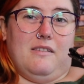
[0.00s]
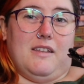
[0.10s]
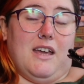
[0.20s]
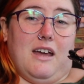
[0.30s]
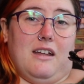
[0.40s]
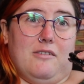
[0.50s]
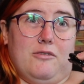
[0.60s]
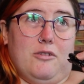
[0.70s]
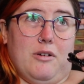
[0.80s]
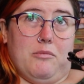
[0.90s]
the end
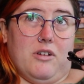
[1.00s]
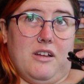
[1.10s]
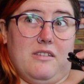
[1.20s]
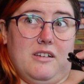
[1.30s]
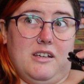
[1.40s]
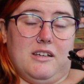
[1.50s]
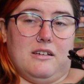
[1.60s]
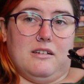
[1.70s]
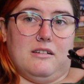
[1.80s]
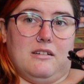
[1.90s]
of November, I think.
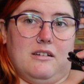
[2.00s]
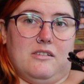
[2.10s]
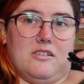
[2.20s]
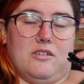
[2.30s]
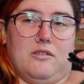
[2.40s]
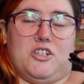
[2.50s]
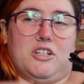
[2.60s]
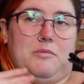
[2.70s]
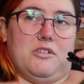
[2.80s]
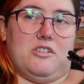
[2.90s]
So I was
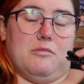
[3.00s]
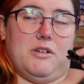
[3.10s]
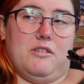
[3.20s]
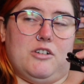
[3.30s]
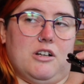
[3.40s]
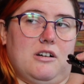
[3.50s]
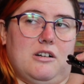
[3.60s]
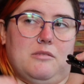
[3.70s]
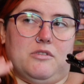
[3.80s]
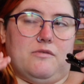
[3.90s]
just about to start my new
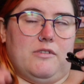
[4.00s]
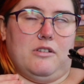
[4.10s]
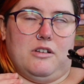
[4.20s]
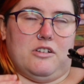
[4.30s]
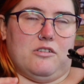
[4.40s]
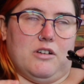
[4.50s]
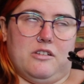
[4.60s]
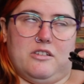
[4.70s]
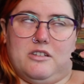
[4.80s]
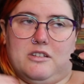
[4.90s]
job. I was feeling a lot of
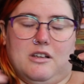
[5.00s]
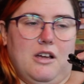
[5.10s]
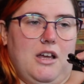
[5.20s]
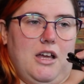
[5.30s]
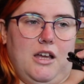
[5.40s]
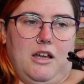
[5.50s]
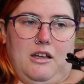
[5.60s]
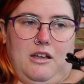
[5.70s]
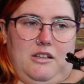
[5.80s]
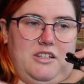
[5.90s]
stress.
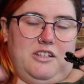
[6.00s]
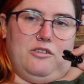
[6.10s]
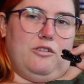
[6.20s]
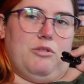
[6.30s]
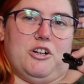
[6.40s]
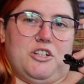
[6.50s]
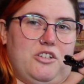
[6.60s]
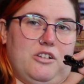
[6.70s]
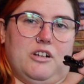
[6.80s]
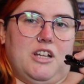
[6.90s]
seasonal depression
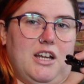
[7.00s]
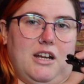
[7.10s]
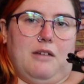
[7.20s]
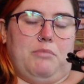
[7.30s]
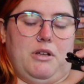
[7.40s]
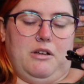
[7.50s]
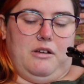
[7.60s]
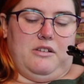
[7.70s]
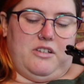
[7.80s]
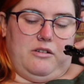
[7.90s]
started kicking up.
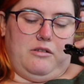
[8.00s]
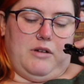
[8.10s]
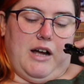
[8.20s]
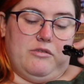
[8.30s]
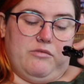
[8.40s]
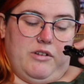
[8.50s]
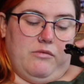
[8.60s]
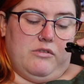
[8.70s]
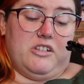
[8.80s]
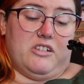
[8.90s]
So I was
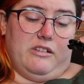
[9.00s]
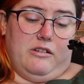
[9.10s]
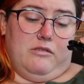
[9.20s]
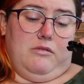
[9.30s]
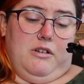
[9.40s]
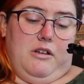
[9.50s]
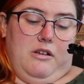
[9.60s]
reading really slow,